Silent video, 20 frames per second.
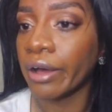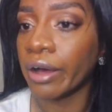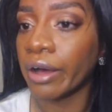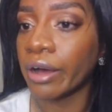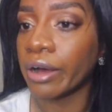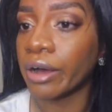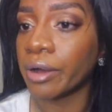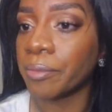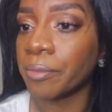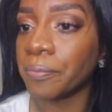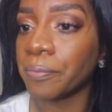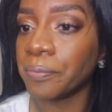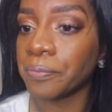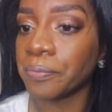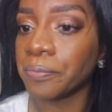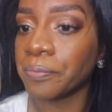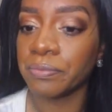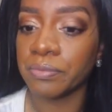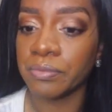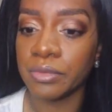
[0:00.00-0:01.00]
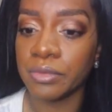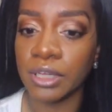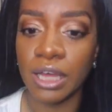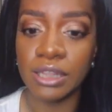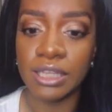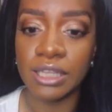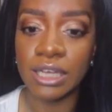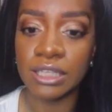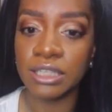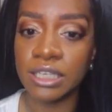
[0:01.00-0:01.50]
And
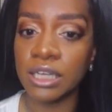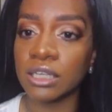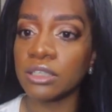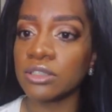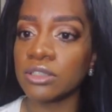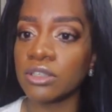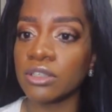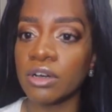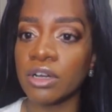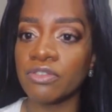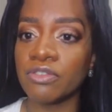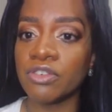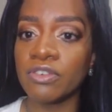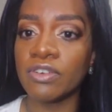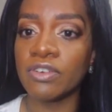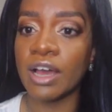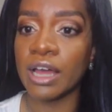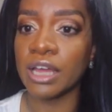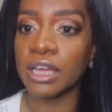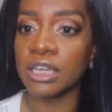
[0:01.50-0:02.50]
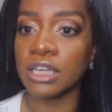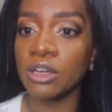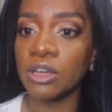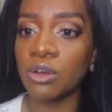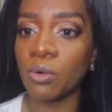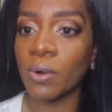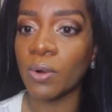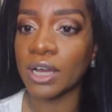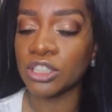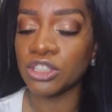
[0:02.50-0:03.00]
that's it. So if you got any
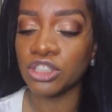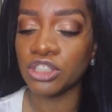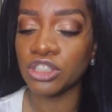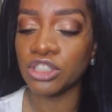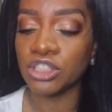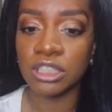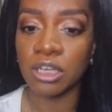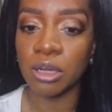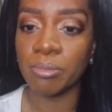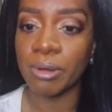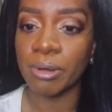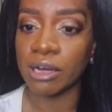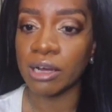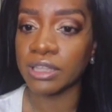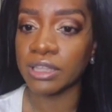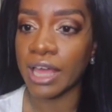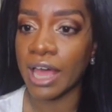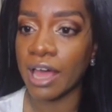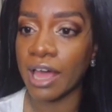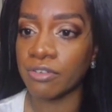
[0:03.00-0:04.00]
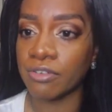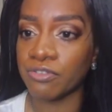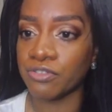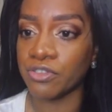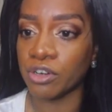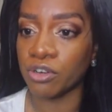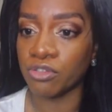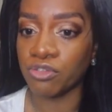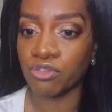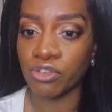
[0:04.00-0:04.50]
questions, about that,
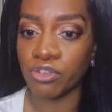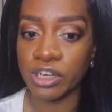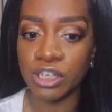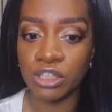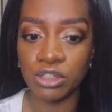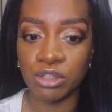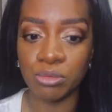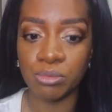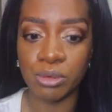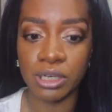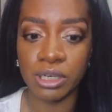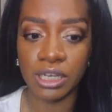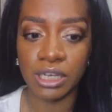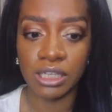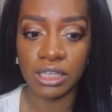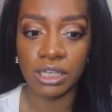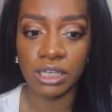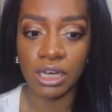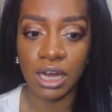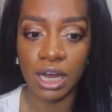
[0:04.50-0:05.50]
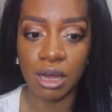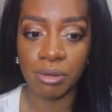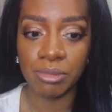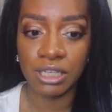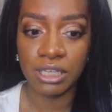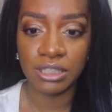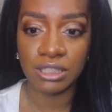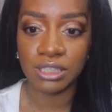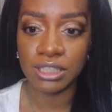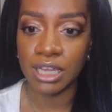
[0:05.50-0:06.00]
feel free to put it in the
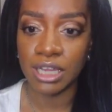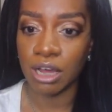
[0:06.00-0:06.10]
comments.